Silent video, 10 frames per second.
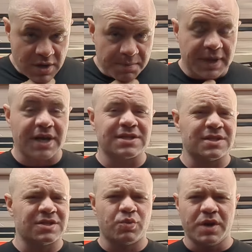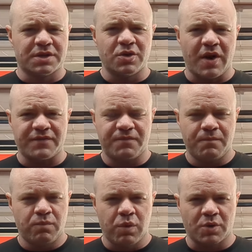Because it's weird too, I've
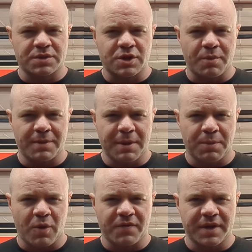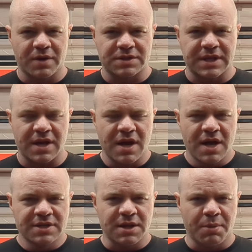worked with so many people over the years that
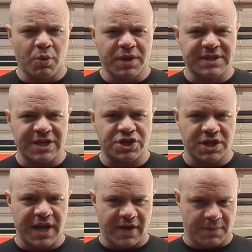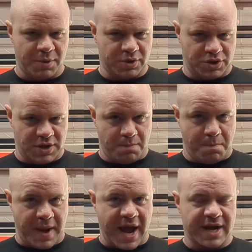some people, when you say chin down, they put their chin
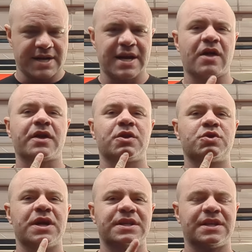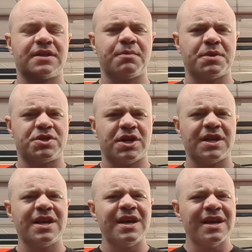back and down, like they're trying to take the tip of the
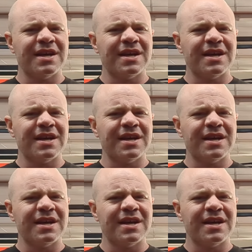chin